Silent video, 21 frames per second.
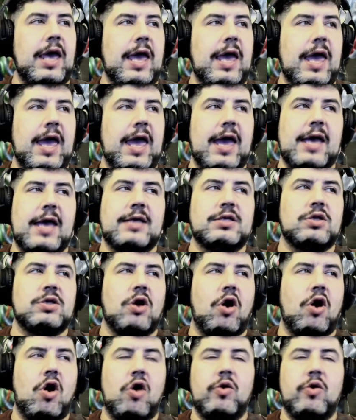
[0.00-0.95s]
As
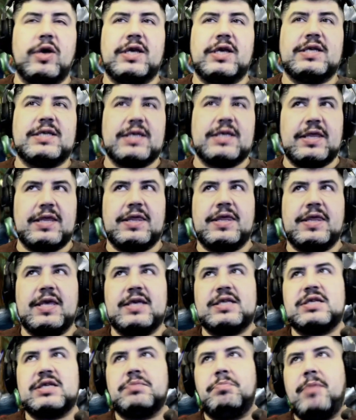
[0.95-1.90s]
always,
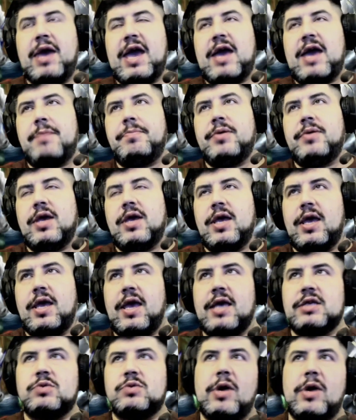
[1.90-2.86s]
this map,
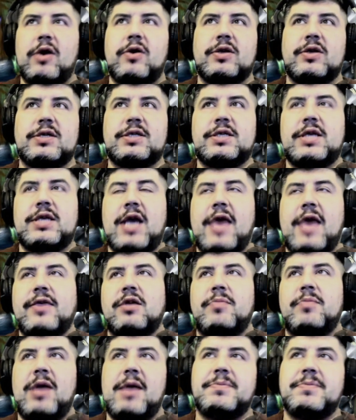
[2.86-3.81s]
as well as the other
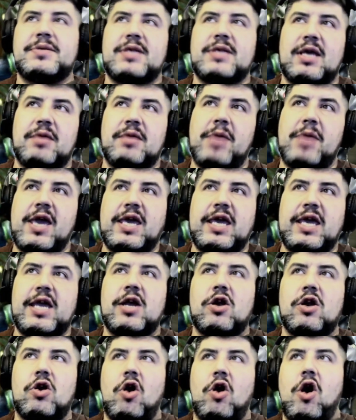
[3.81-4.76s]
maps that I make
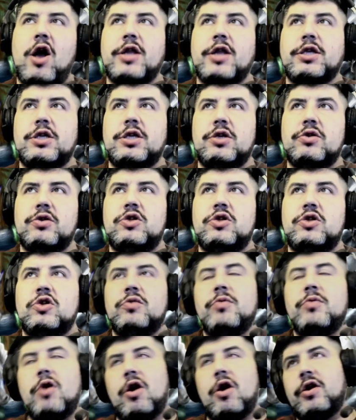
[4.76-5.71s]
here on
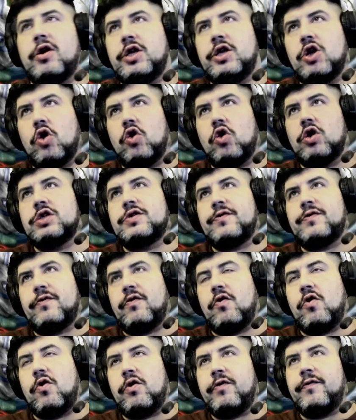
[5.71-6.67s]
YouTube, are yours
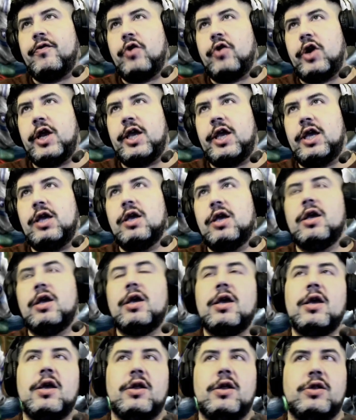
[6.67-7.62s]
for free.
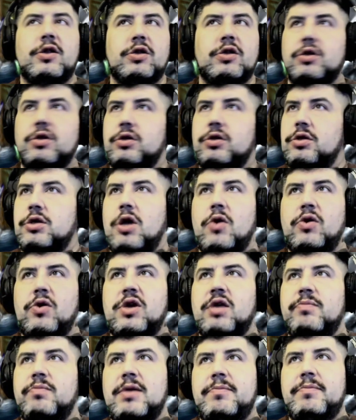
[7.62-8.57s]
No
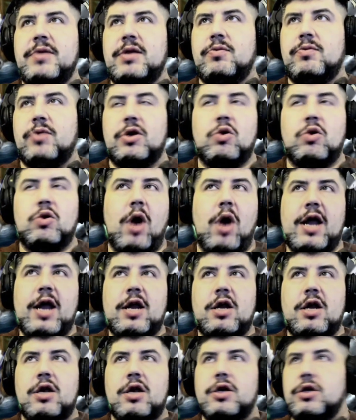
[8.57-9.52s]
commitment
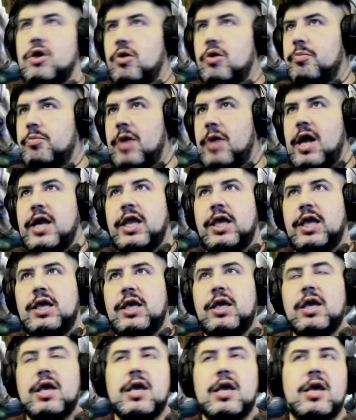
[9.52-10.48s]
required, no money,
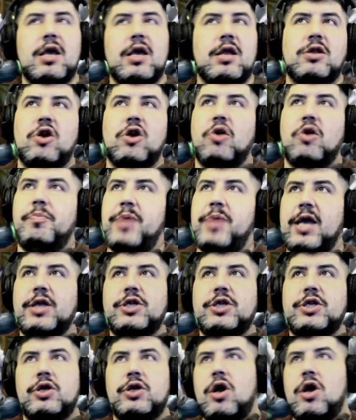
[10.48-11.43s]
no
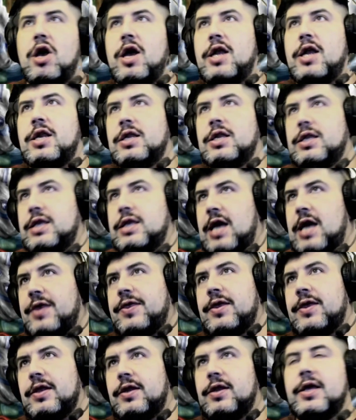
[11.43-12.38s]
Patreon,
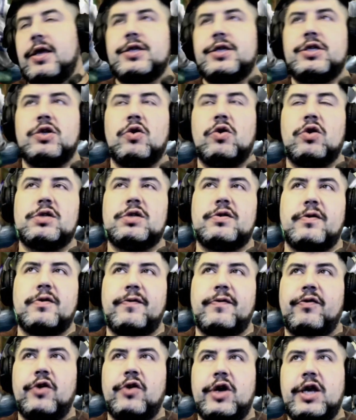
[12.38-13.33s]
nothing. It's yours for
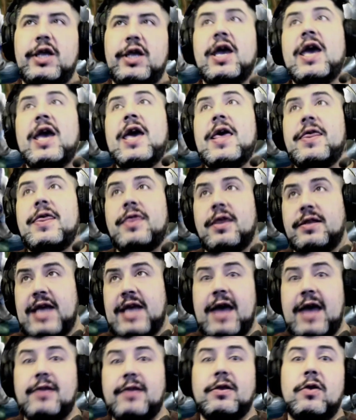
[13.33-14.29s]
free. The
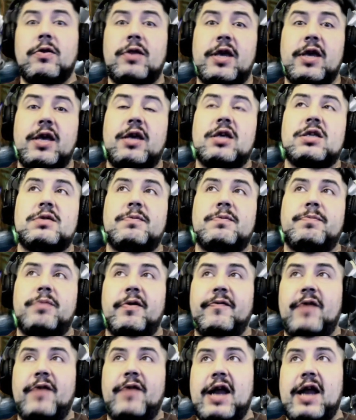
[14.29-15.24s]
download link is
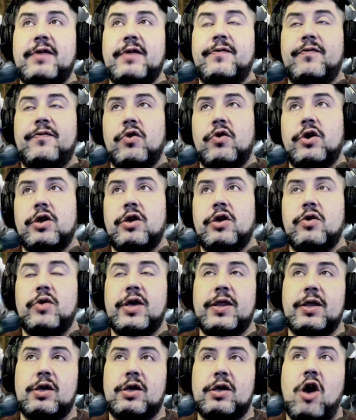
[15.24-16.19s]
provided for you
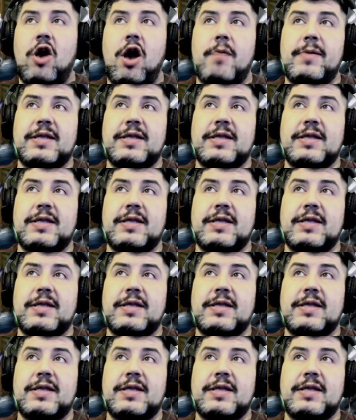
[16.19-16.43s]
in the comment